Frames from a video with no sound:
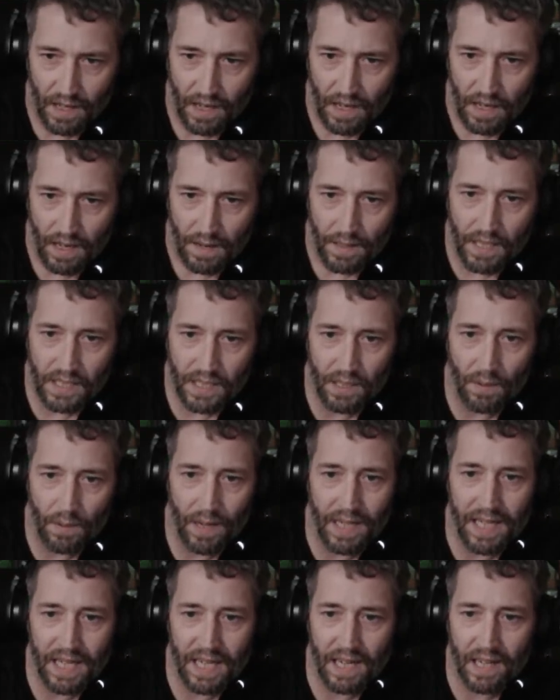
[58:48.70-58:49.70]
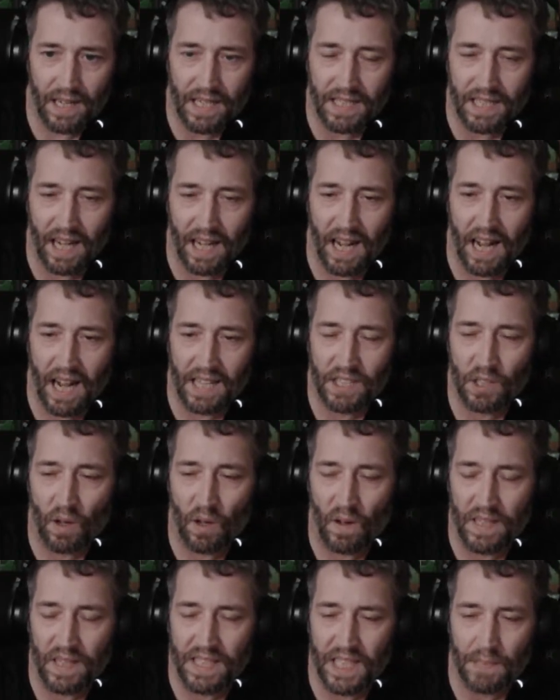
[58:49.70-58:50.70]
Because no, I did it. Because I saw all
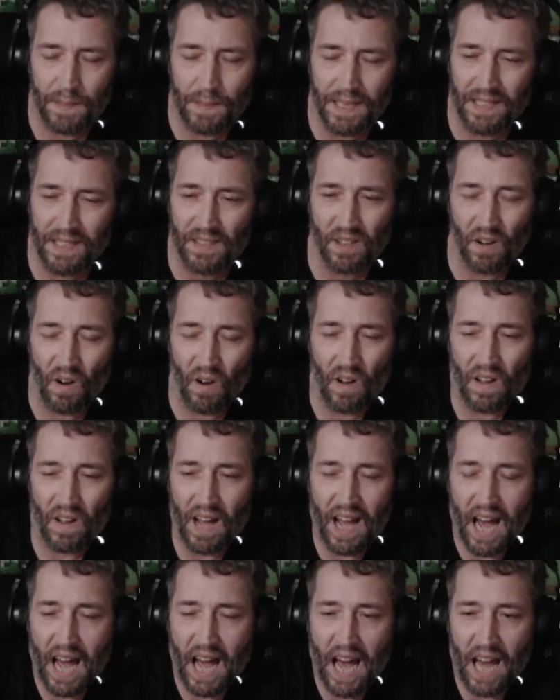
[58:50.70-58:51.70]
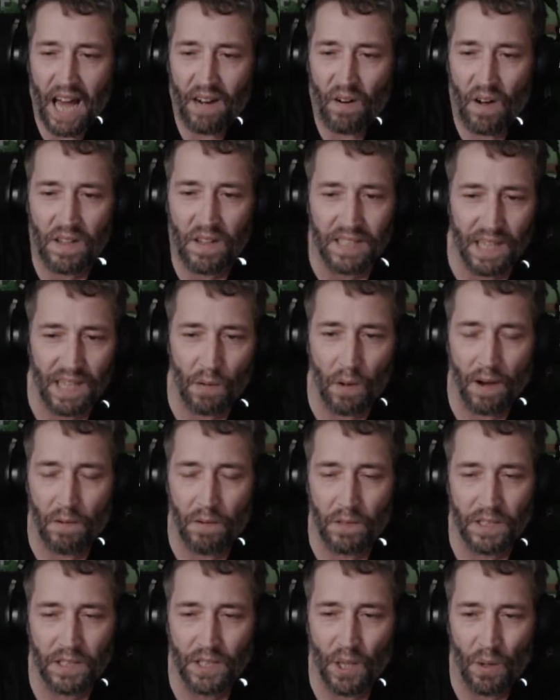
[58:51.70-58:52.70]
these 6 speeds. They're all. I don't understand what
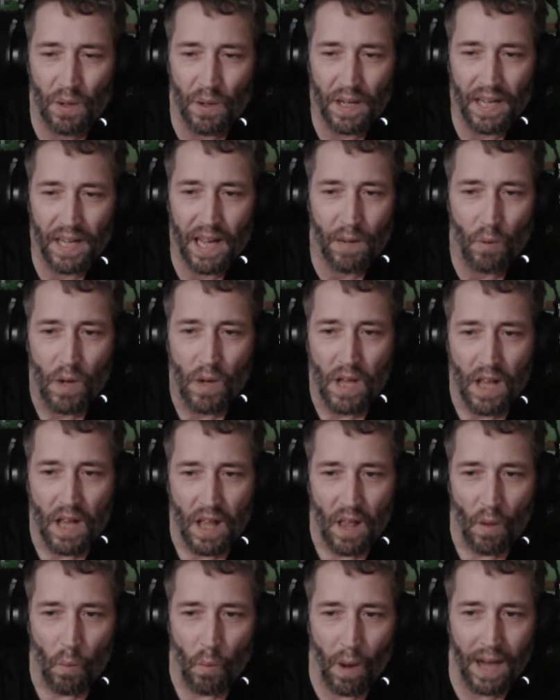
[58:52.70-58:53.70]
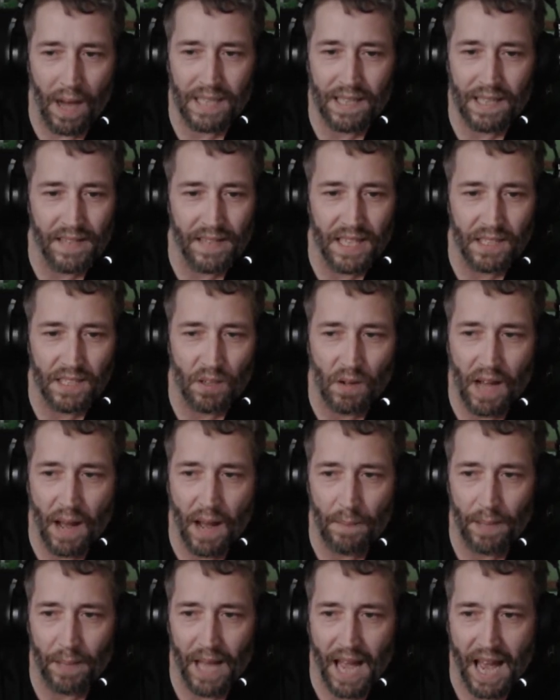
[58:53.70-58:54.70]
everyone's doing. Like, why is everything so
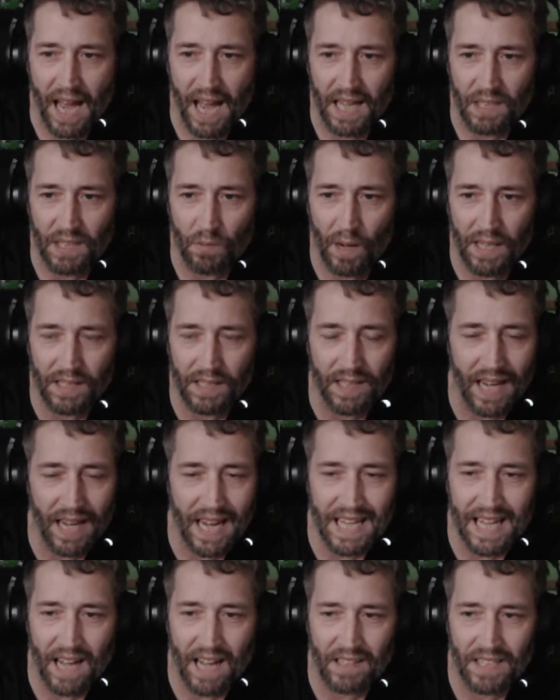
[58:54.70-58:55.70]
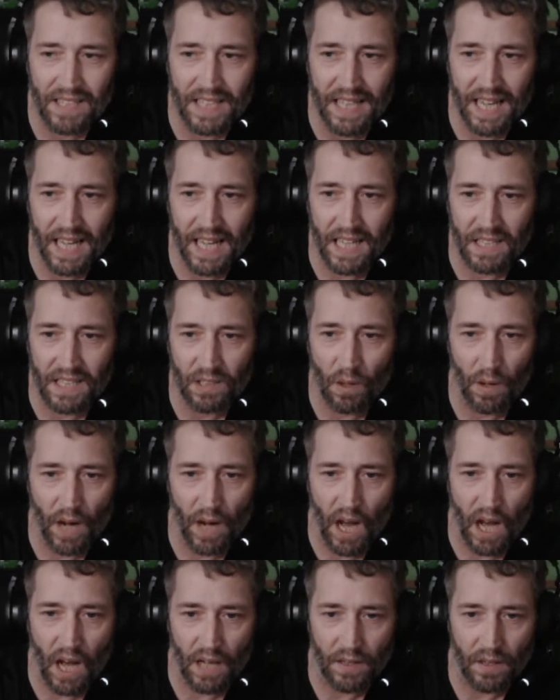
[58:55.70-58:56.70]
complex? Why is there 8,000 things going
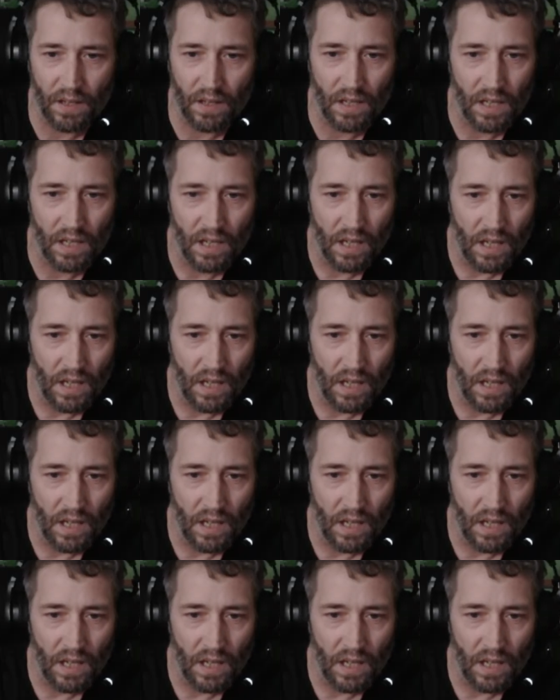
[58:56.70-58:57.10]
on, dude?